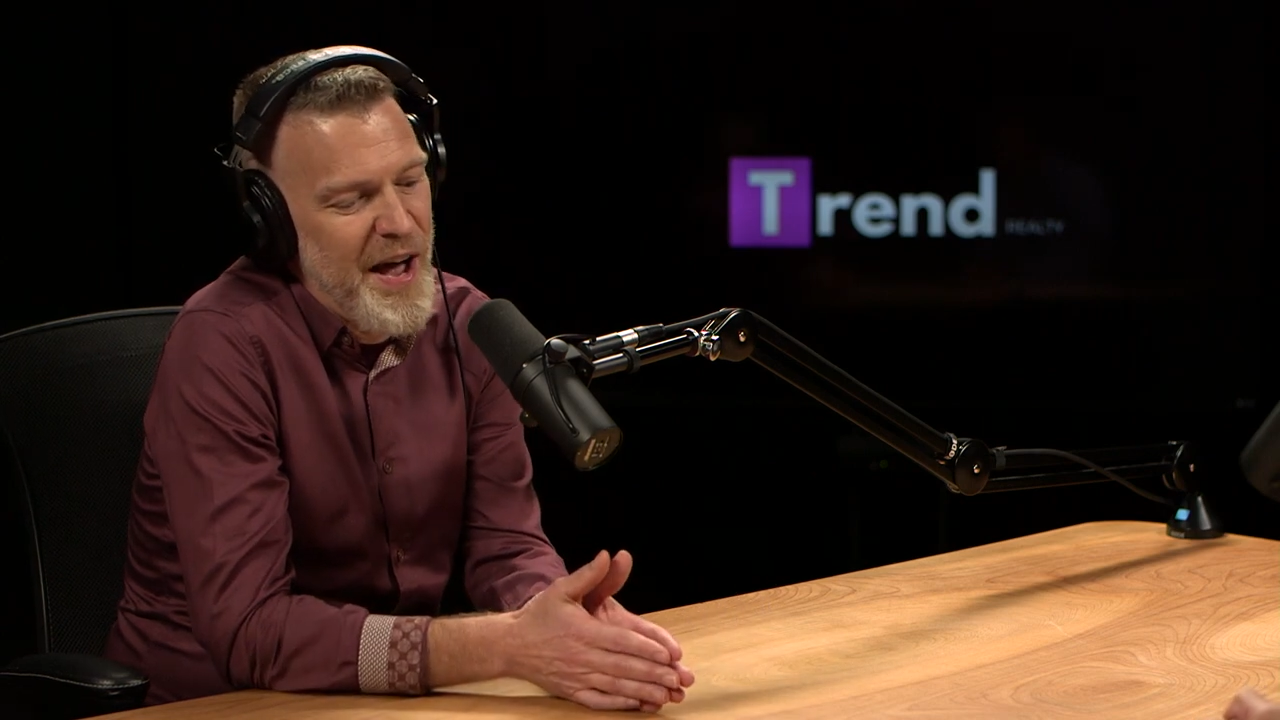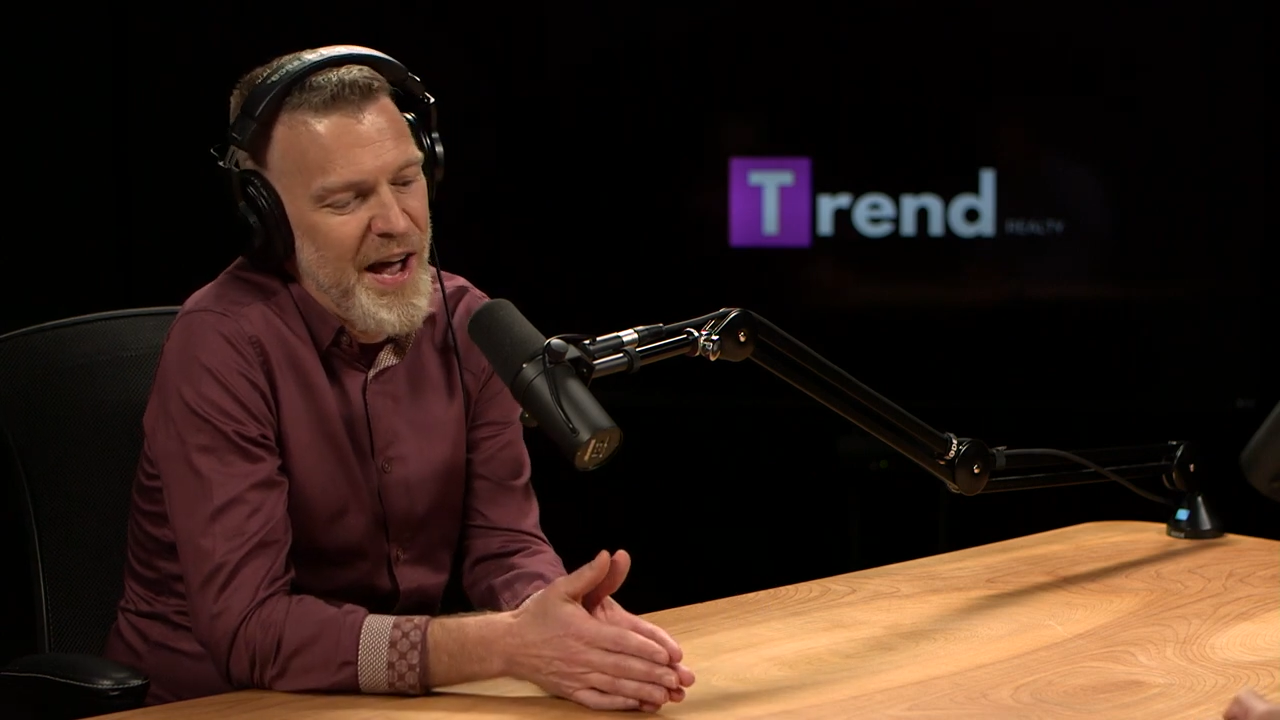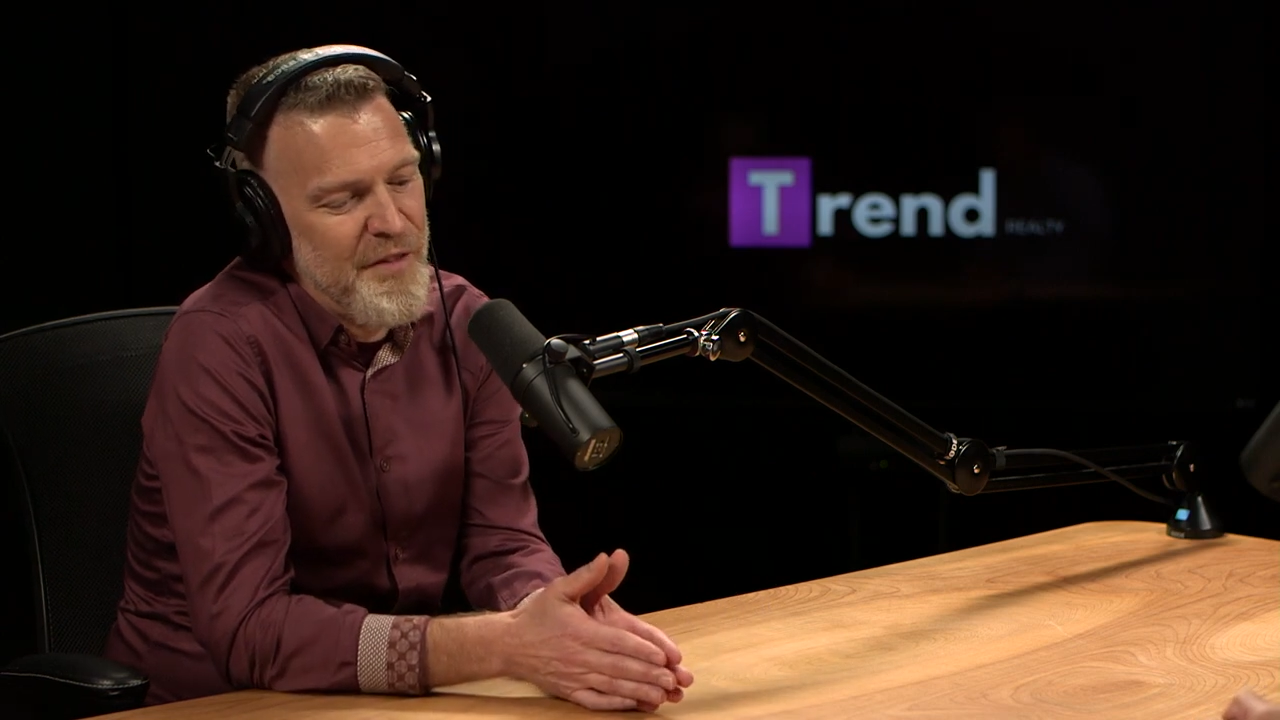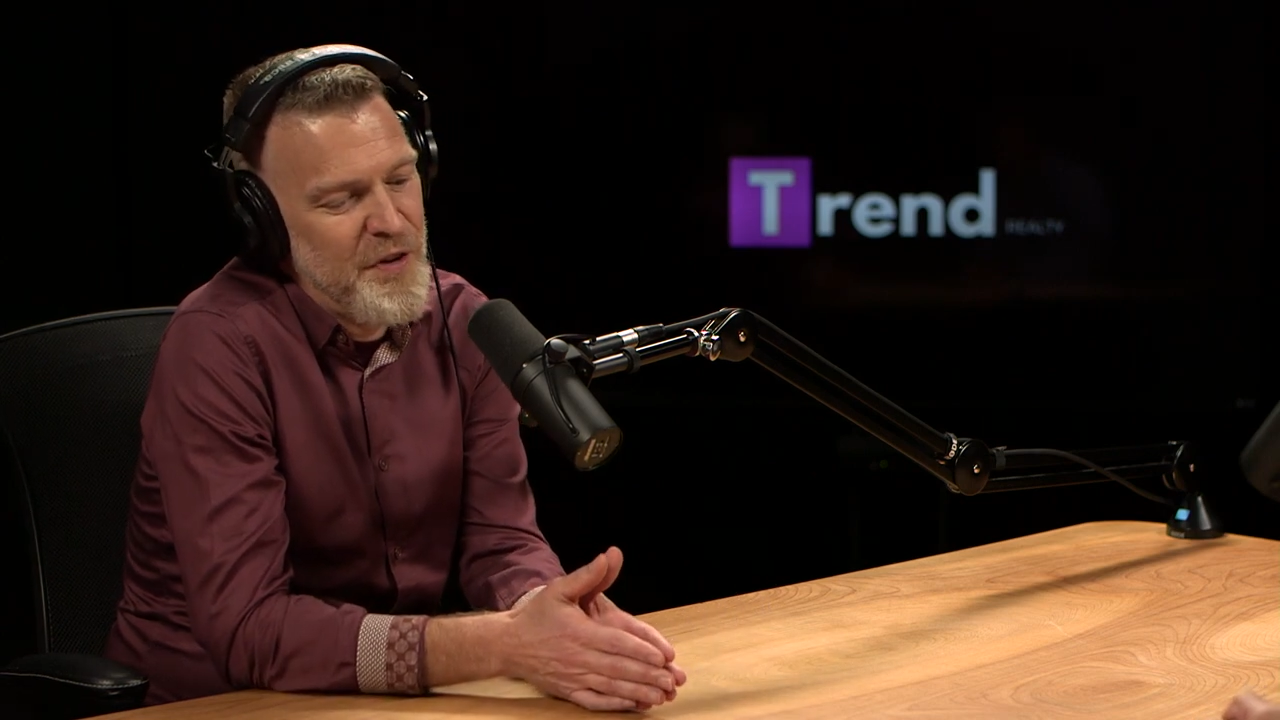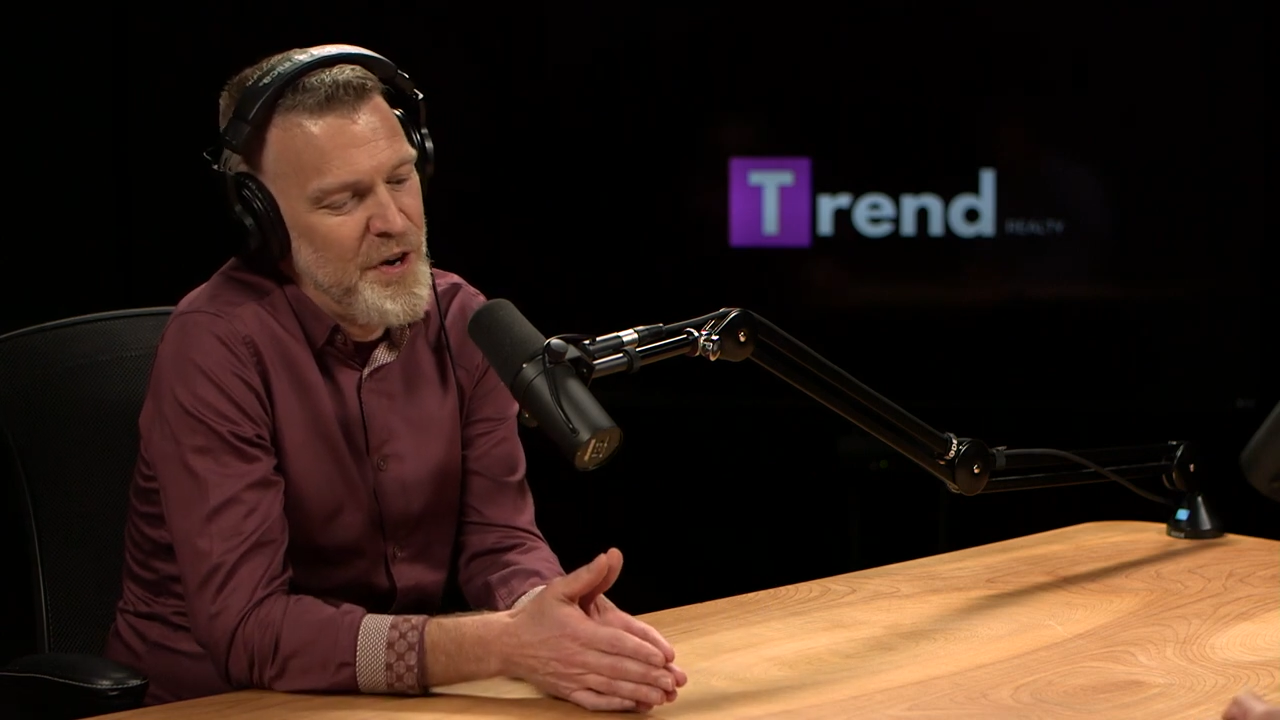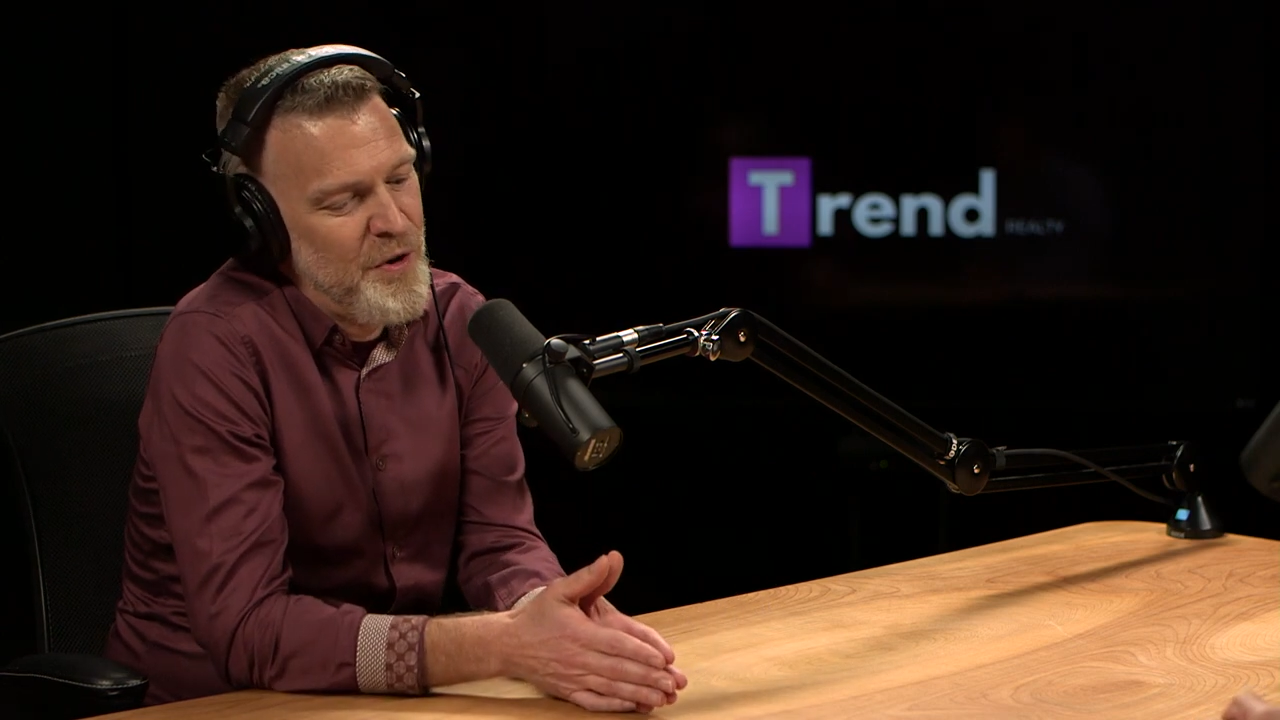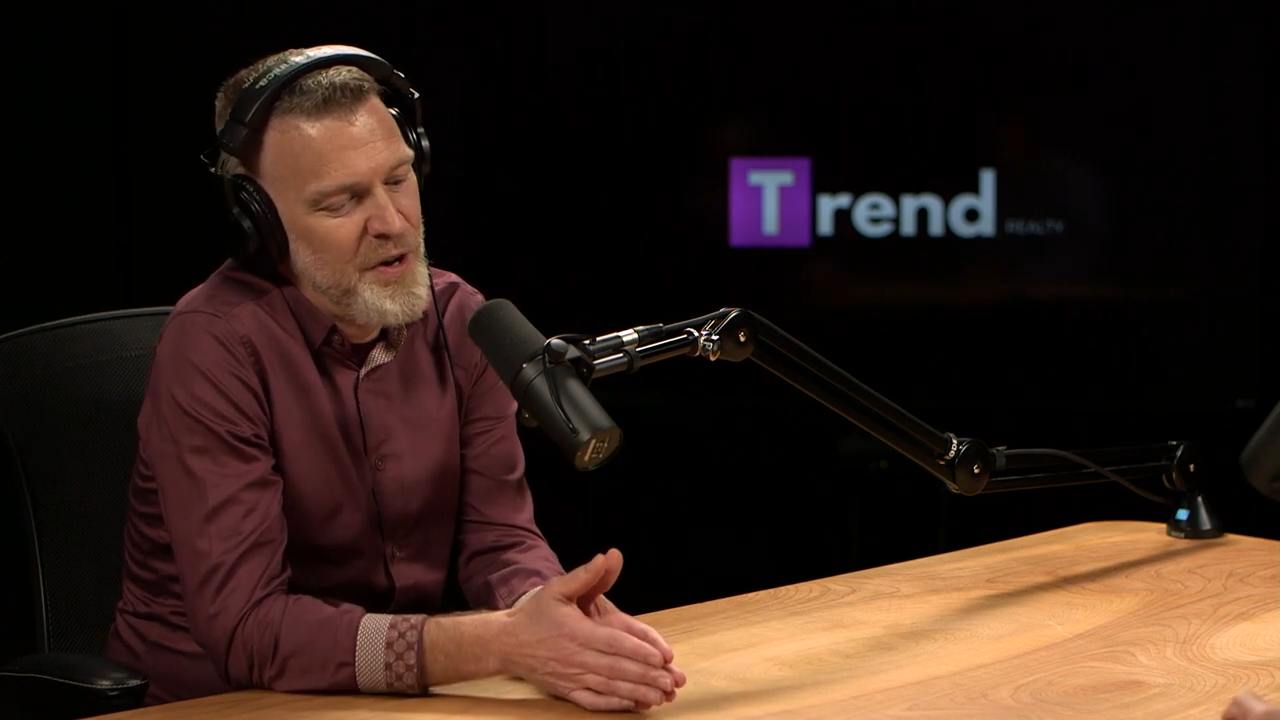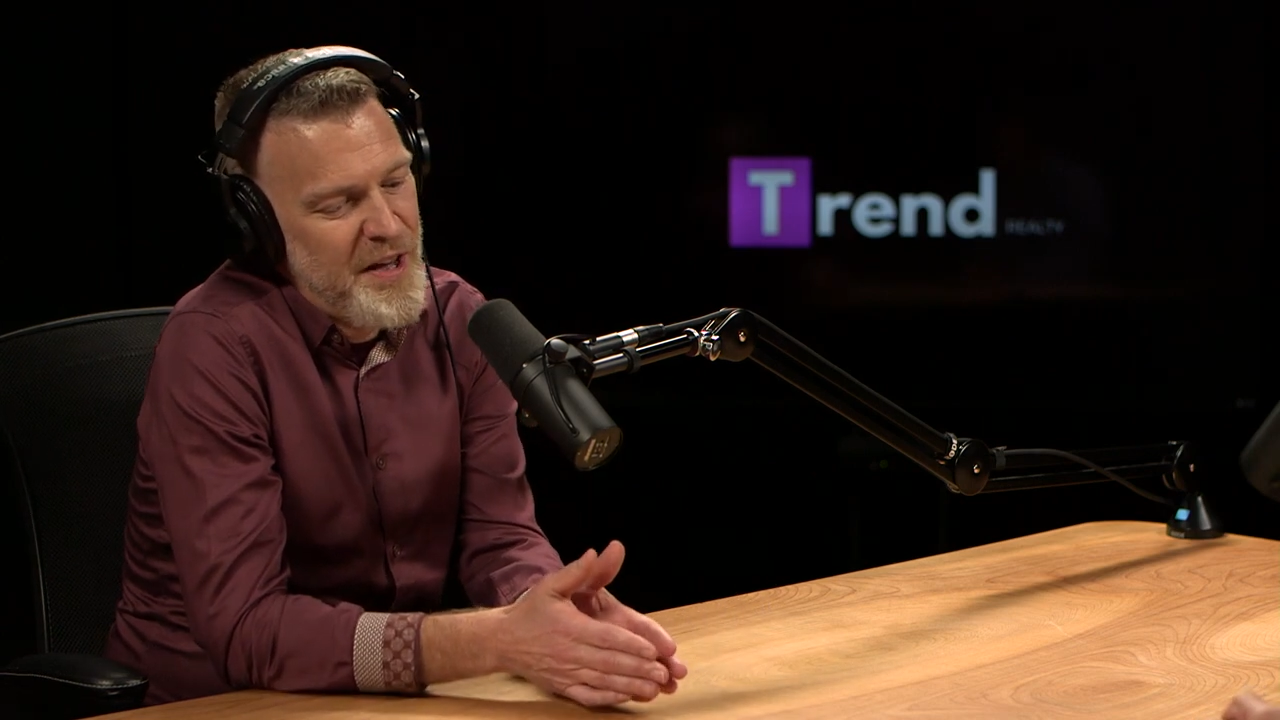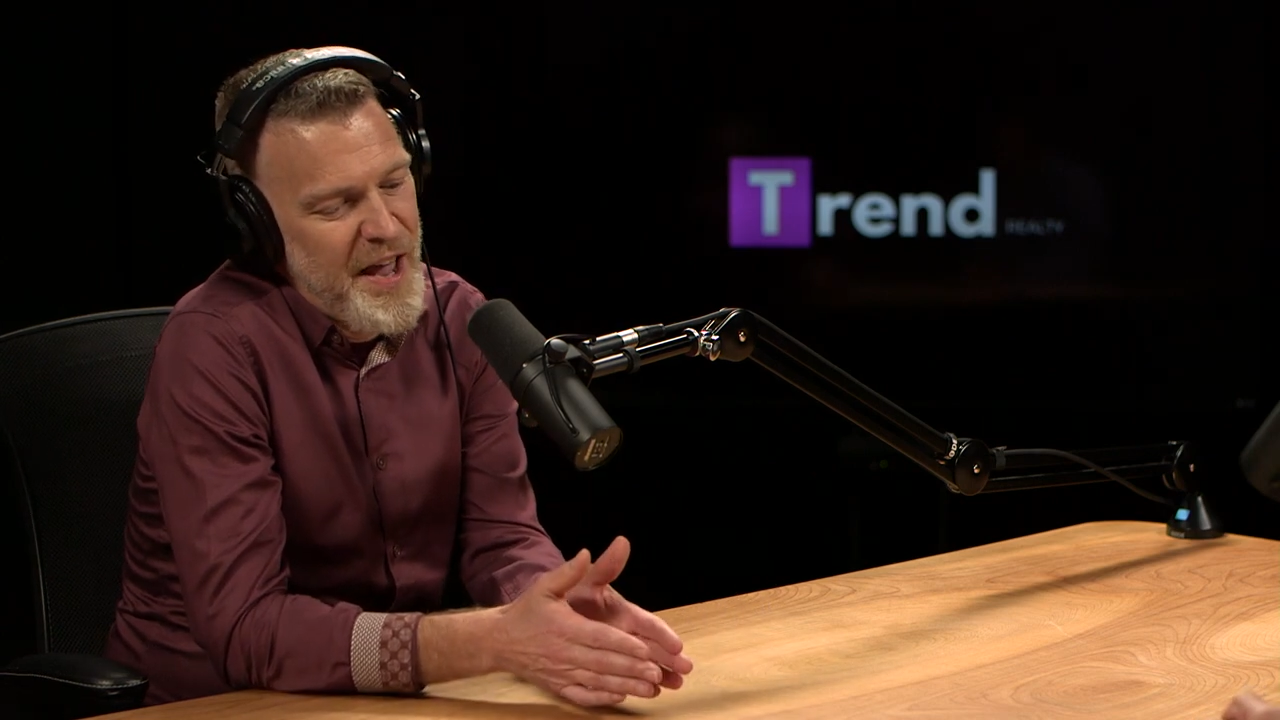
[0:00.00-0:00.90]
have, you know,